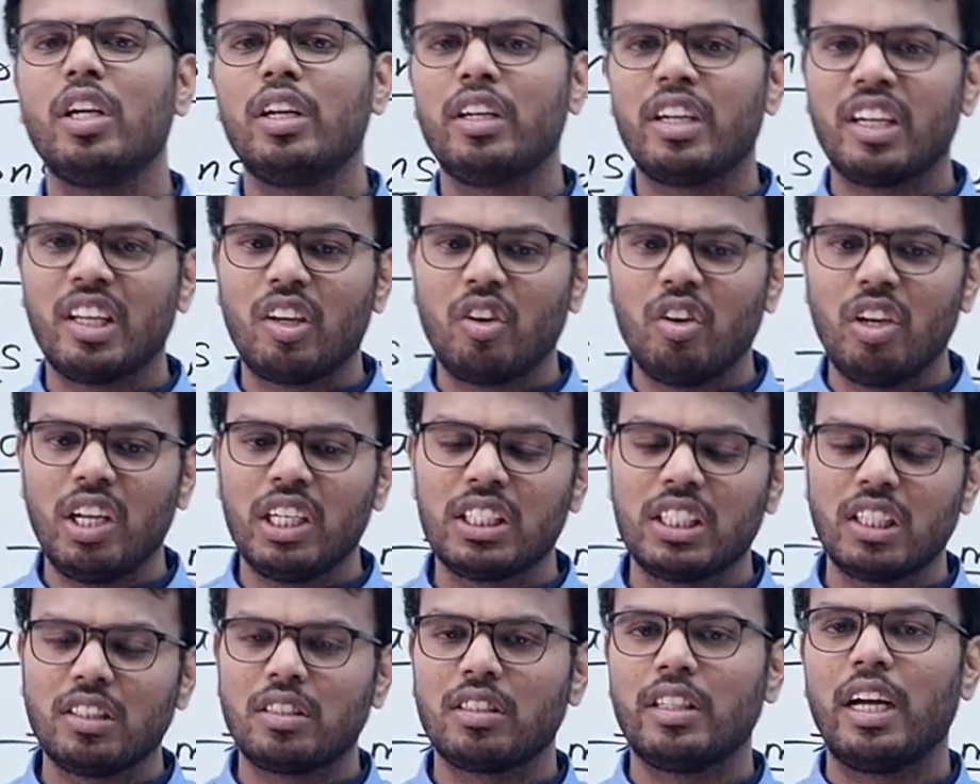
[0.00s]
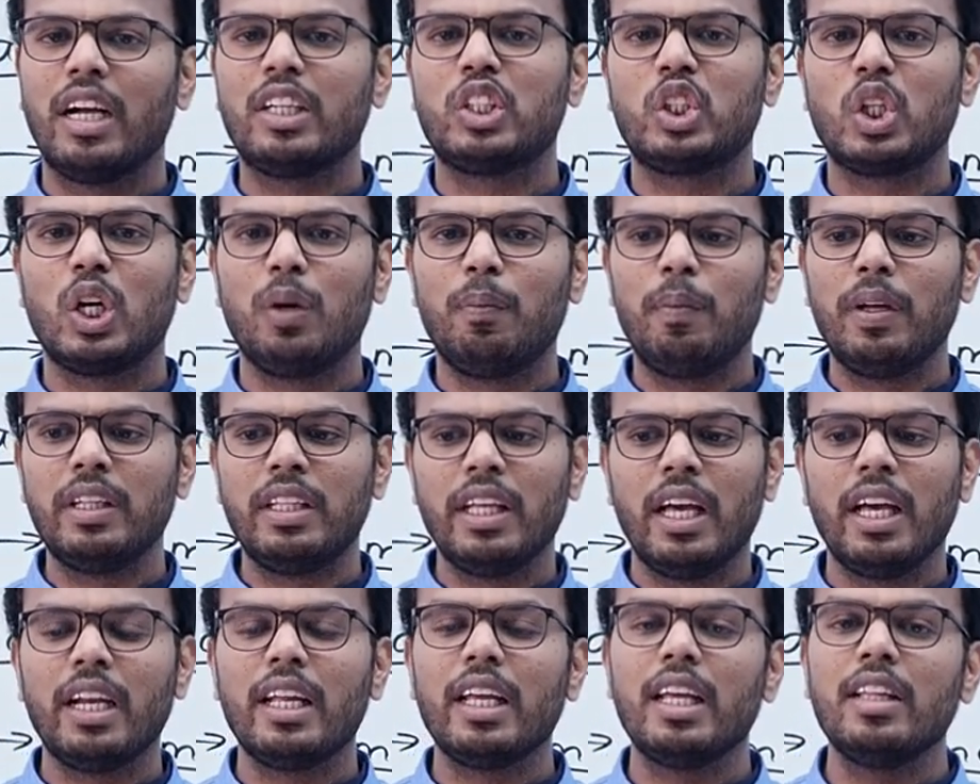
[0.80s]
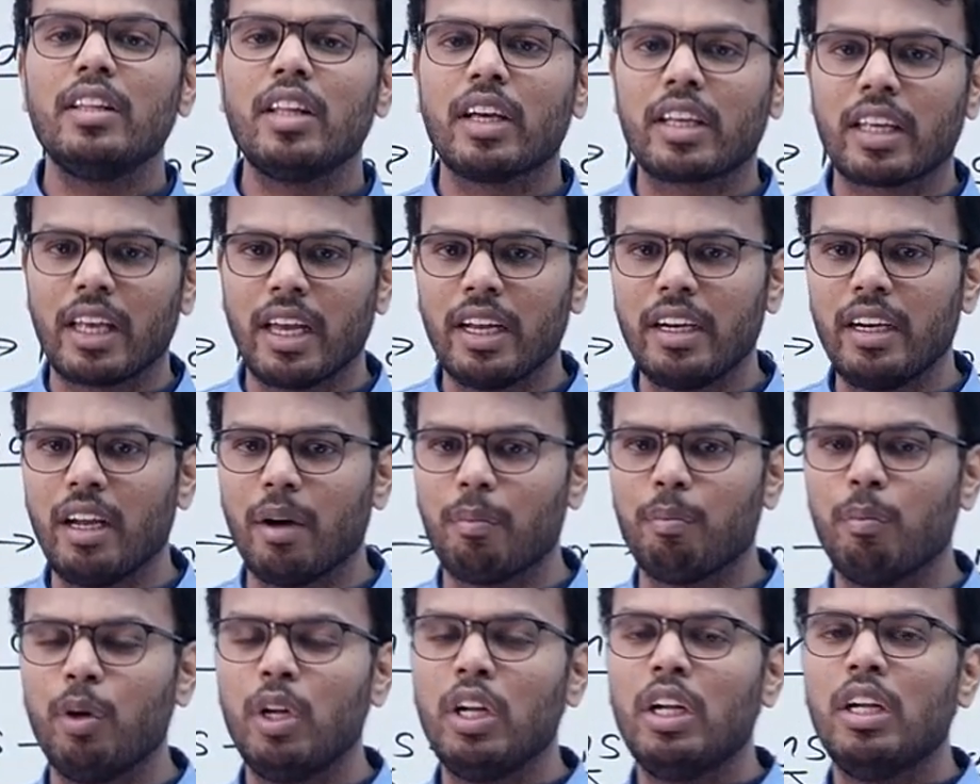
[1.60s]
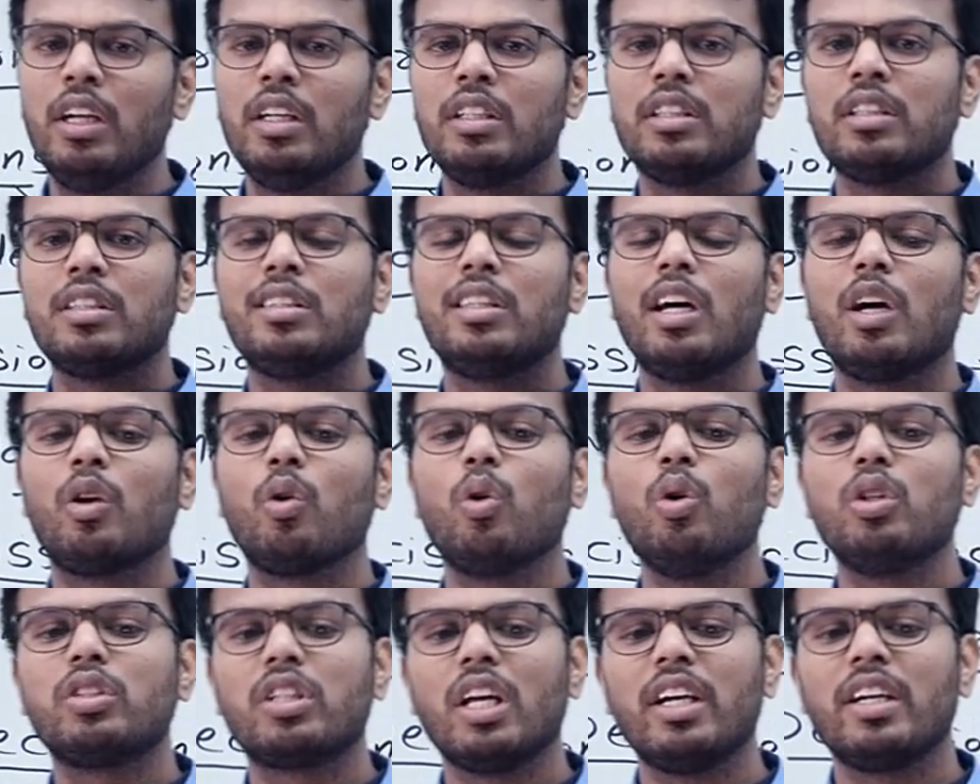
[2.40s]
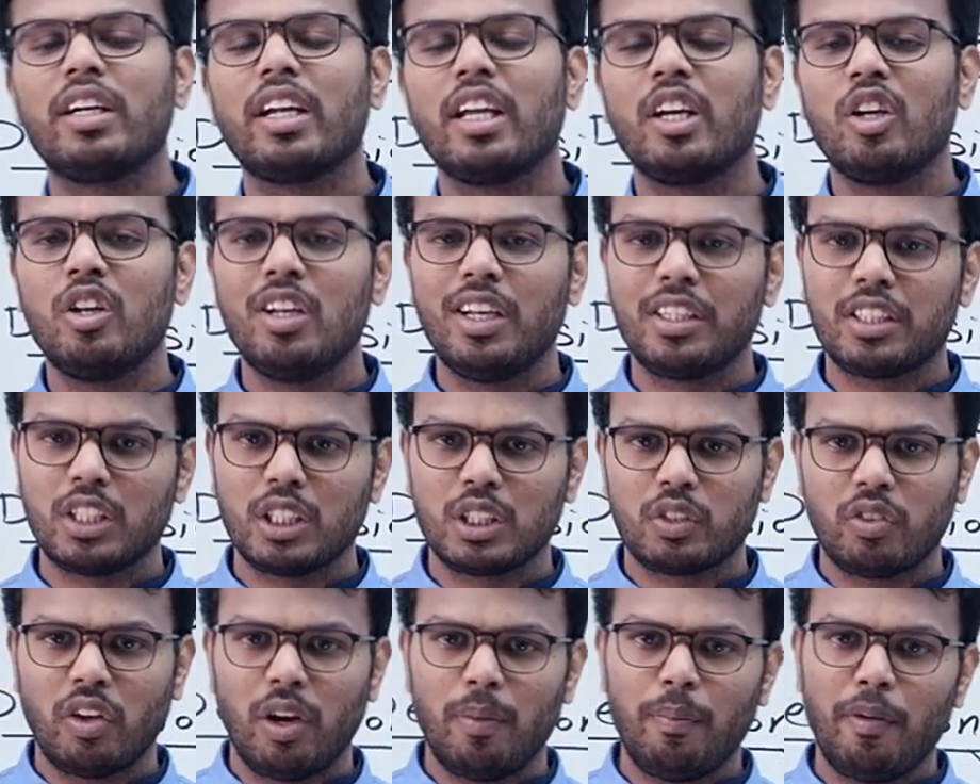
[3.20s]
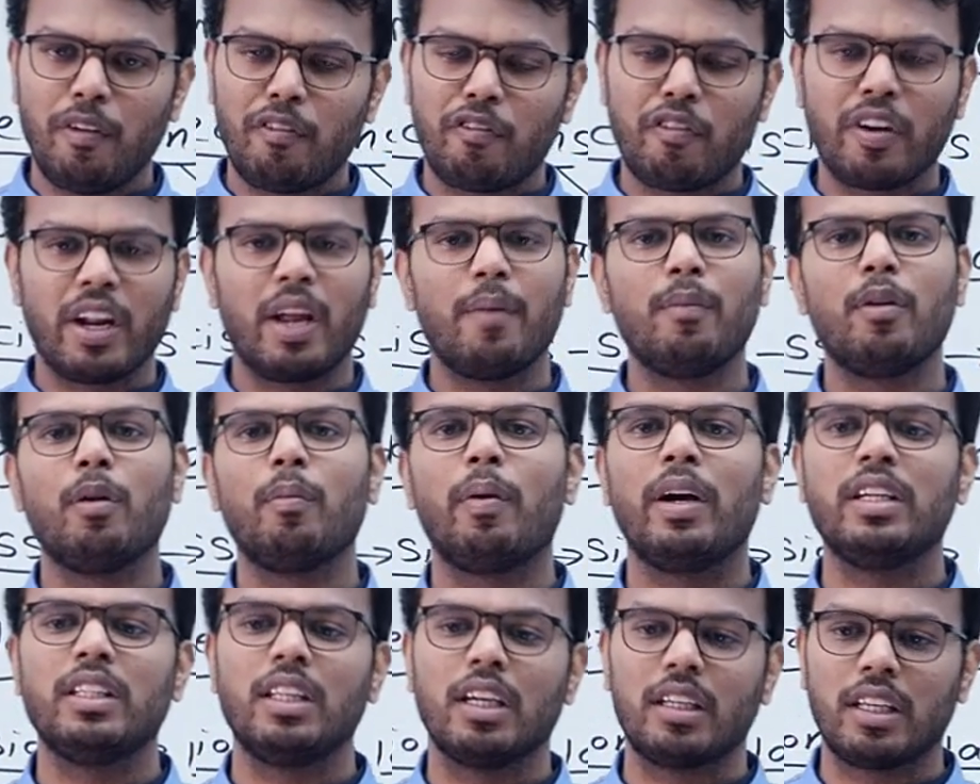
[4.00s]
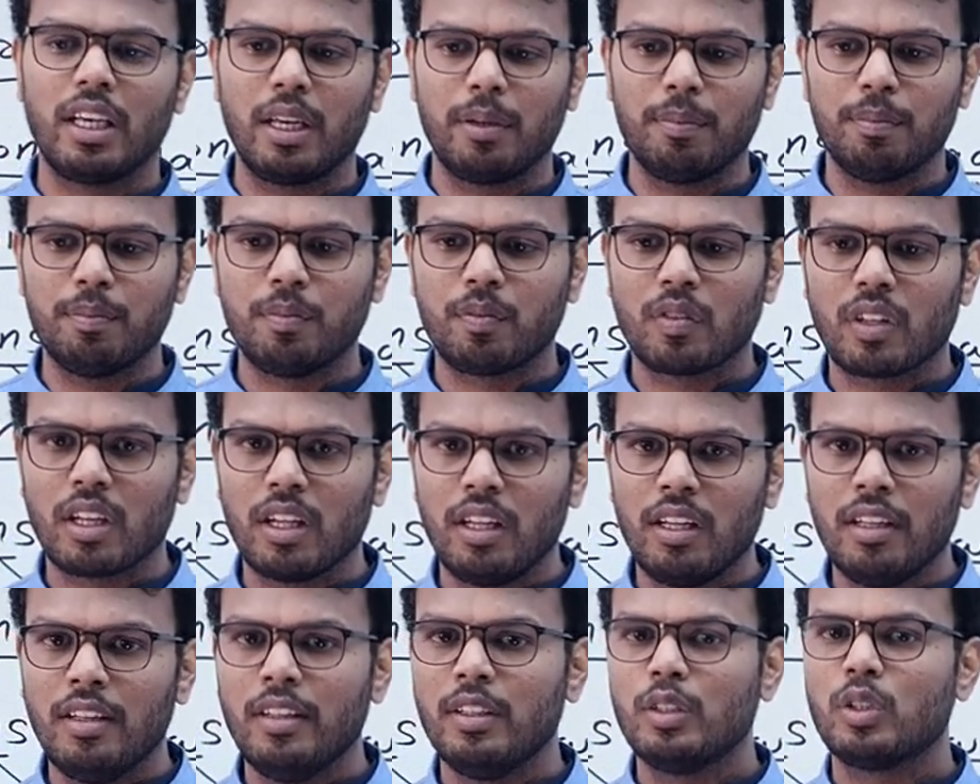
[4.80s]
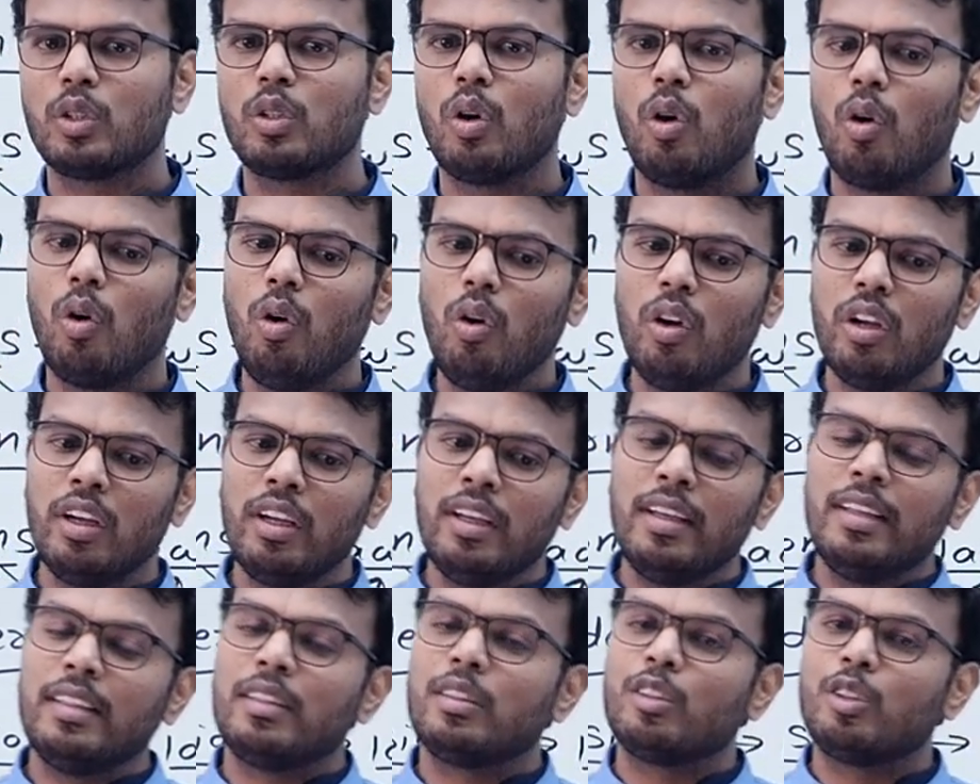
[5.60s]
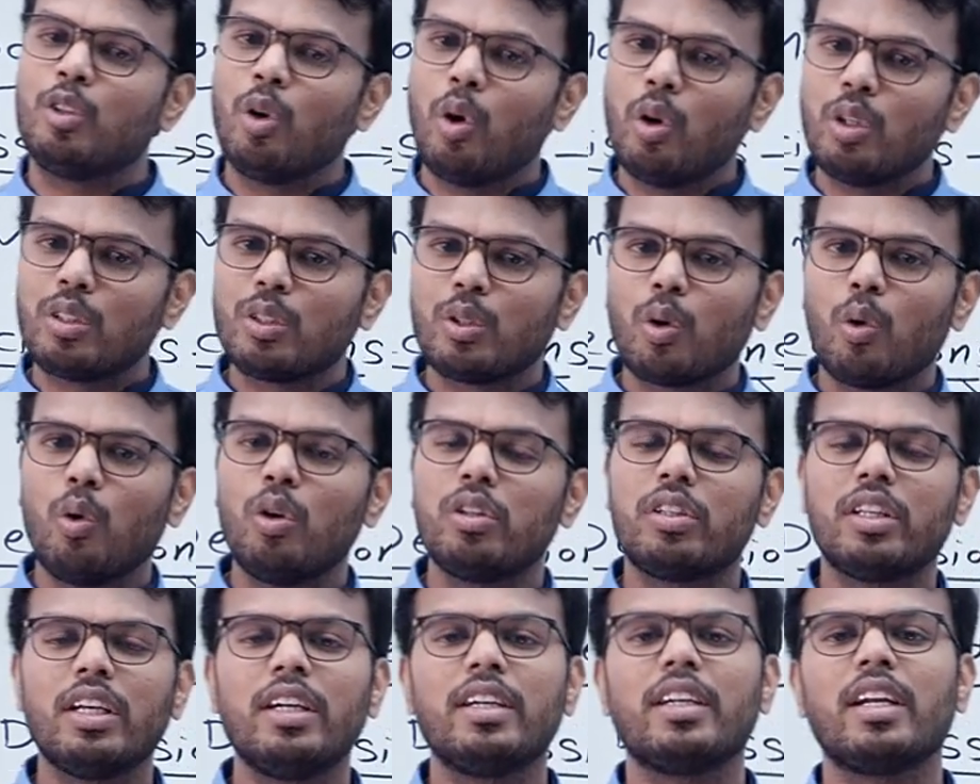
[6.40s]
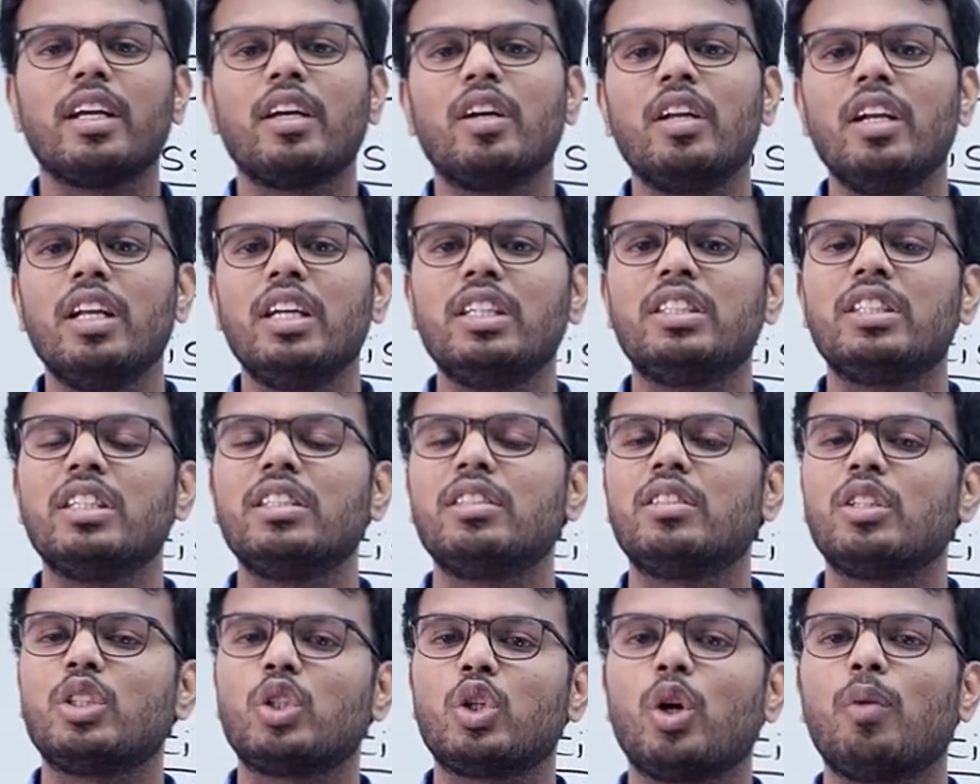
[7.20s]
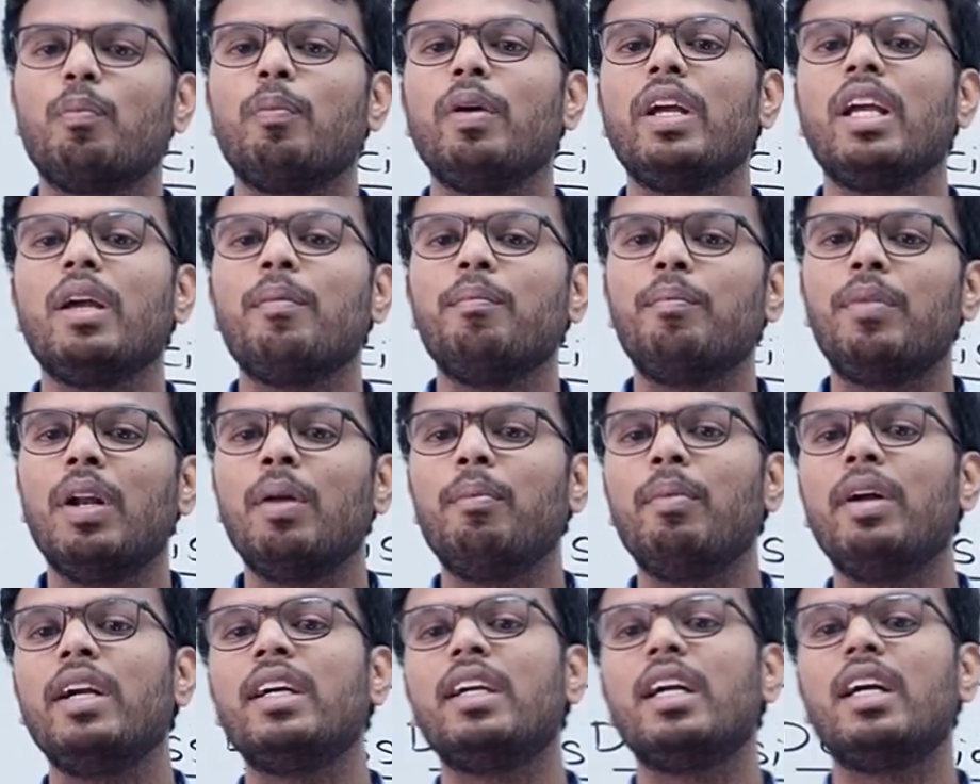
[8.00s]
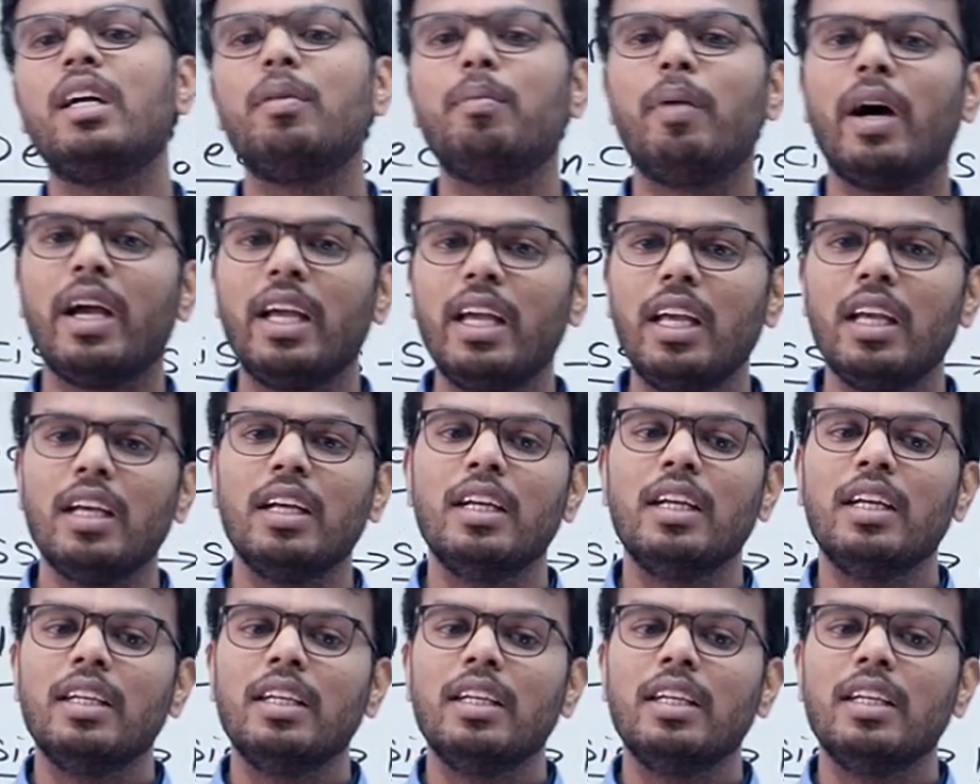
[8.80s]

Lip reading: and regulations that should be there in the kingdom, the rules and regulations will be framed by the king. So, those rules and regulations should be implemented by